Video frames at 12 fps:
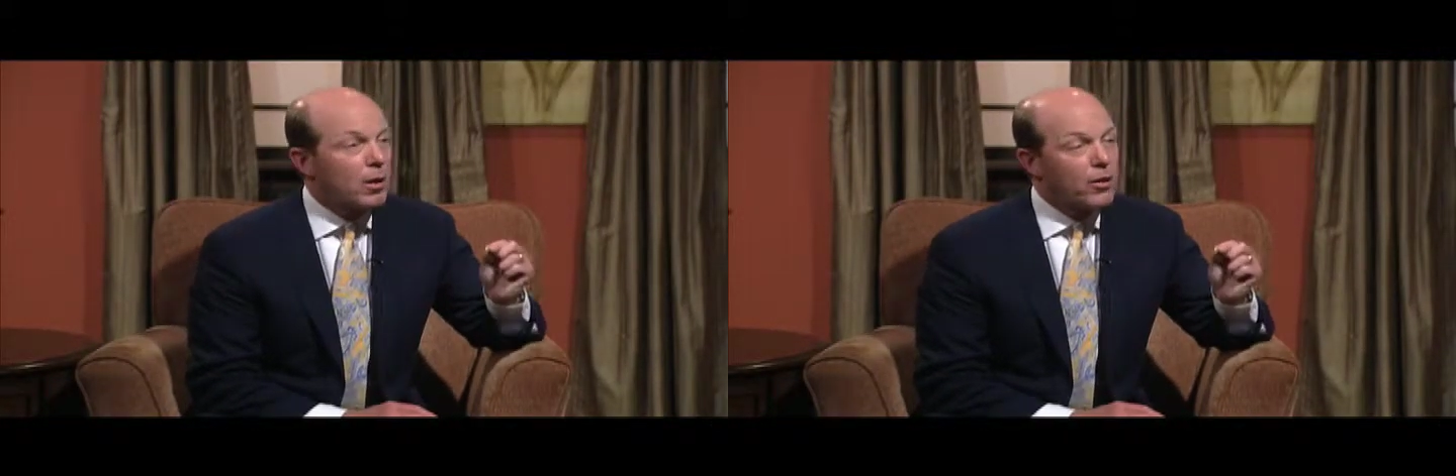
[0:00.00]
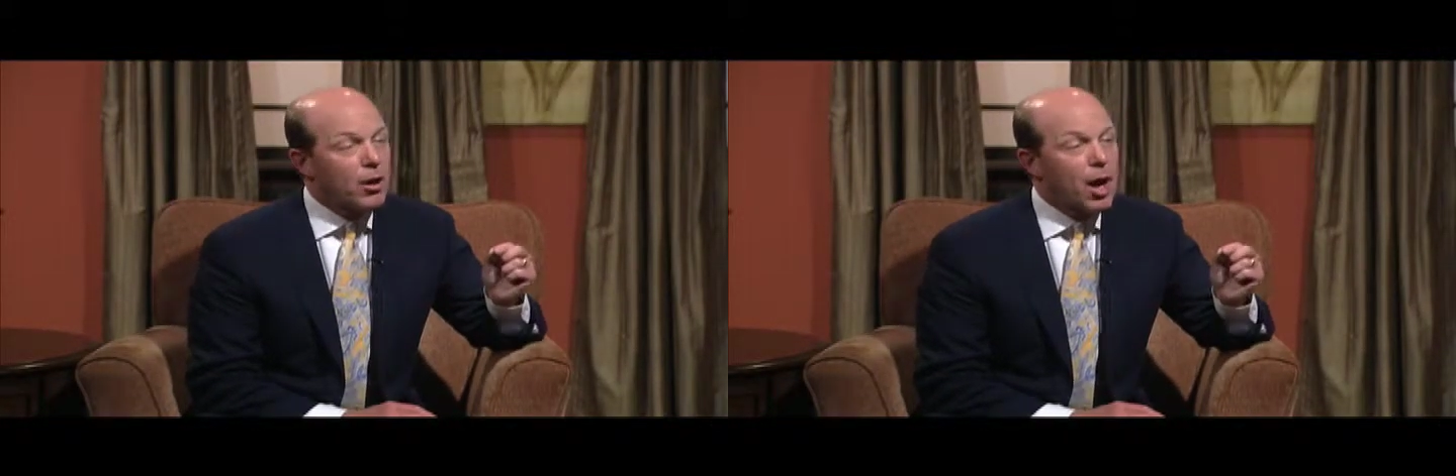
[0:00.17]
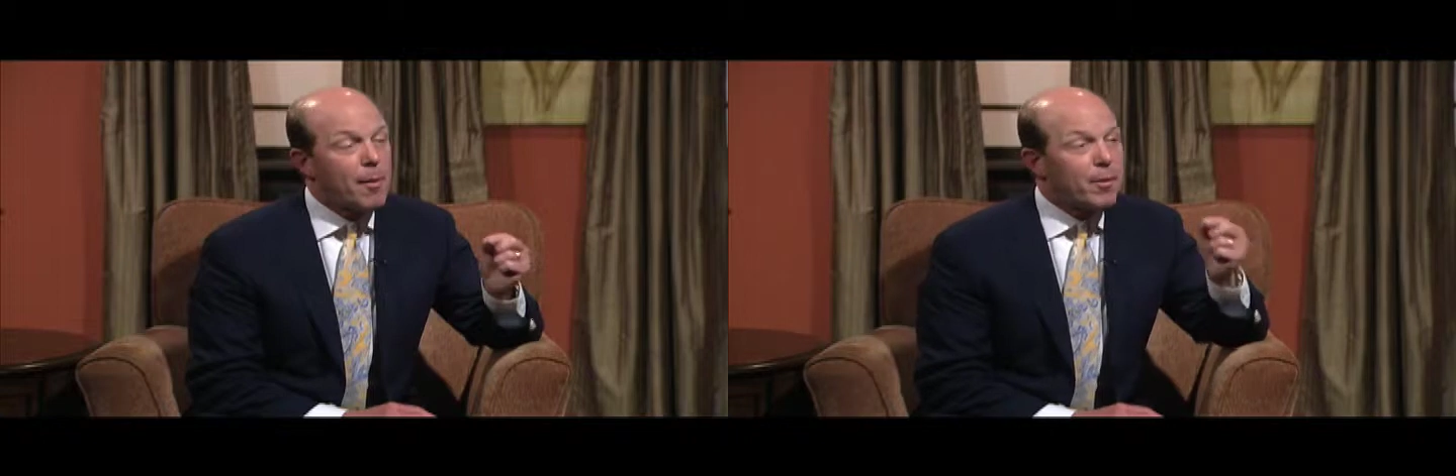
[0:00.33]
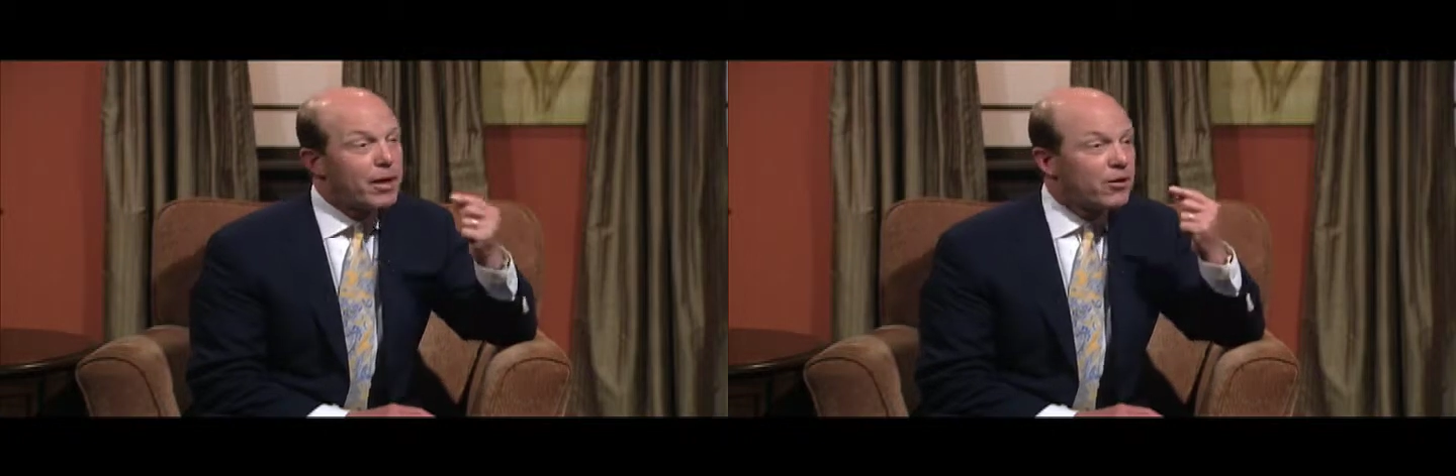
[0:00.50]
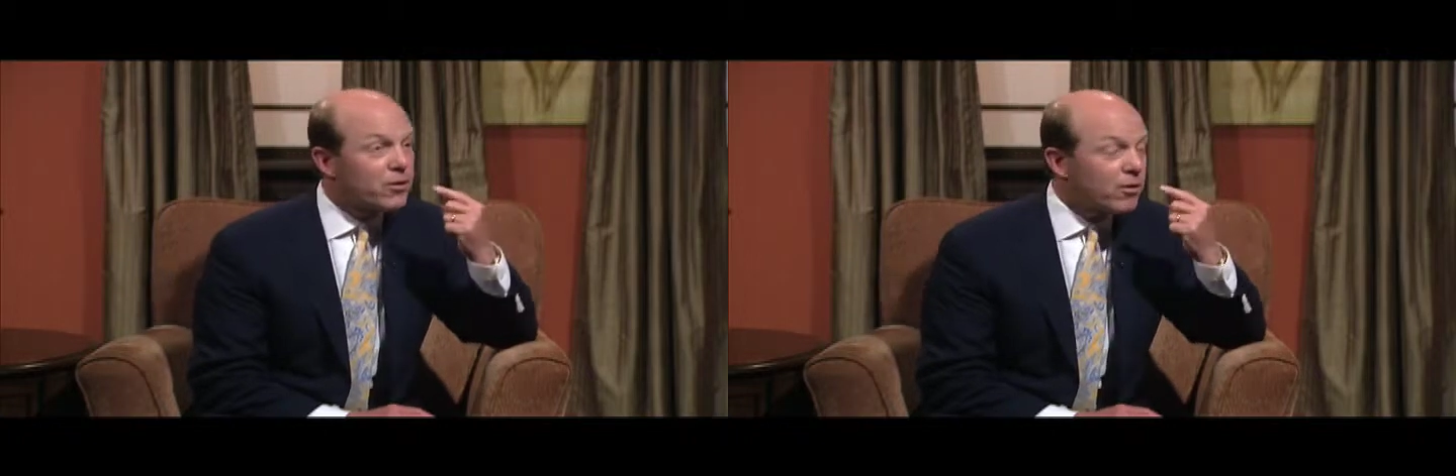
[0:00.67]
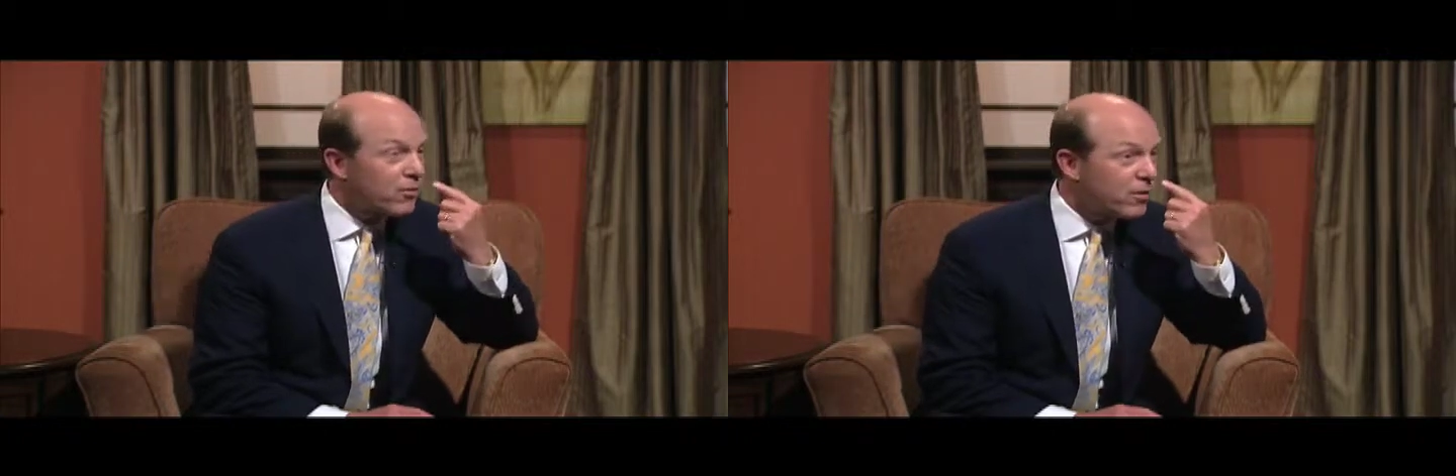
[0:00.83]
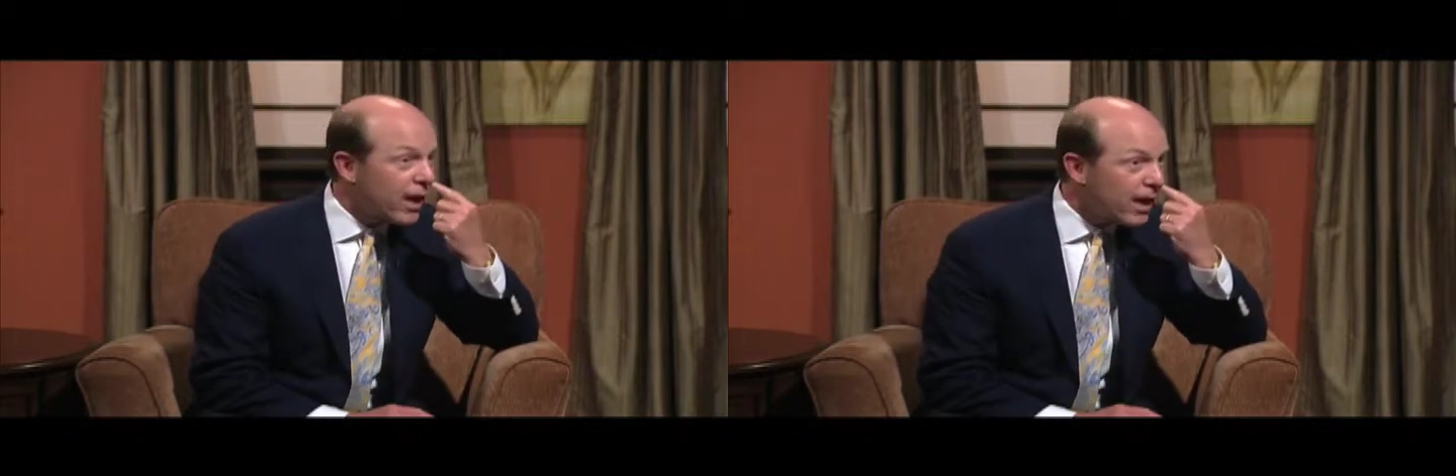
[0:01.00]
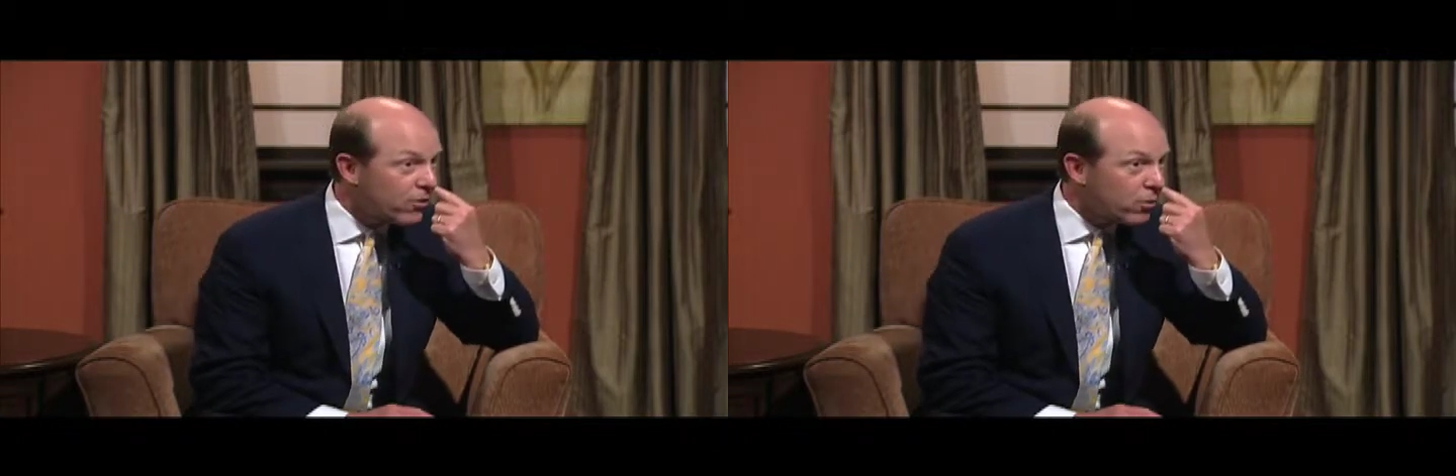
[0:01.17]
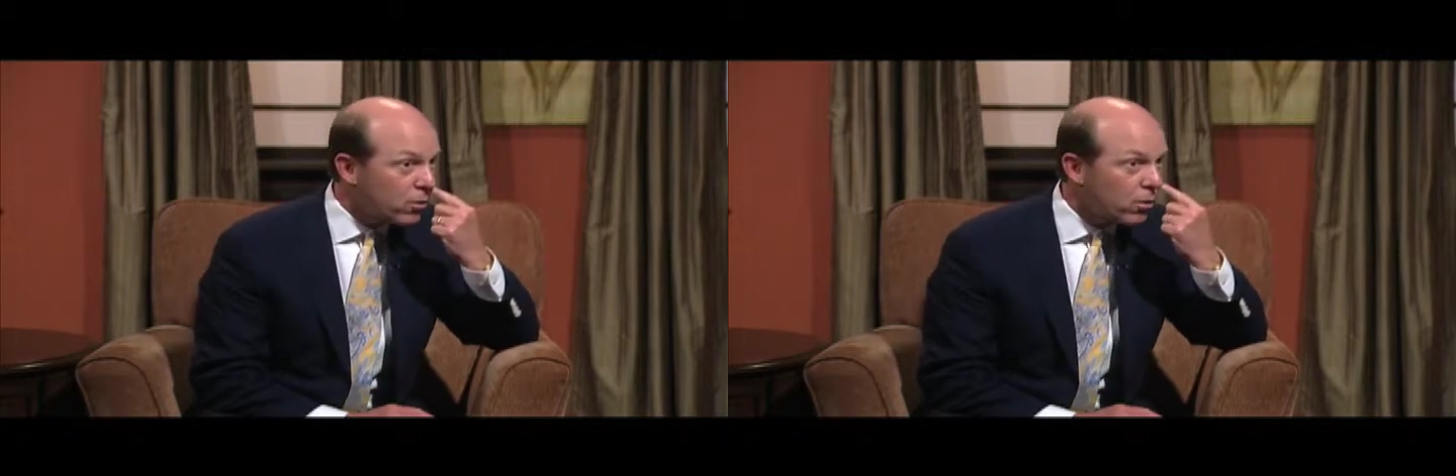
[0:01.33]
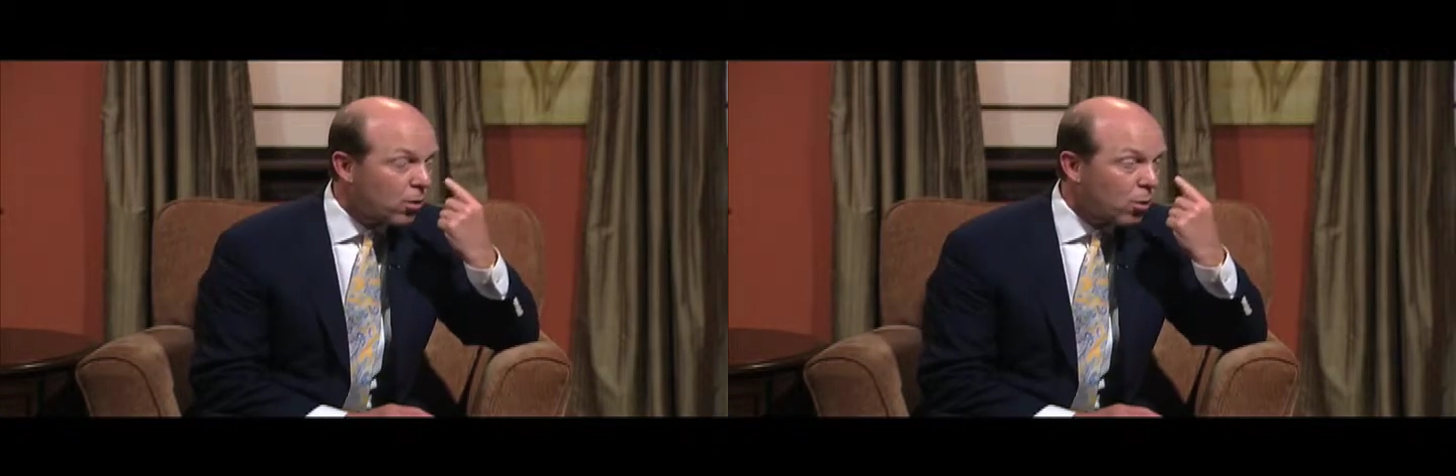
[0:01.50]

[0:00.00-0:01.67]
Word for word: the combination of nasal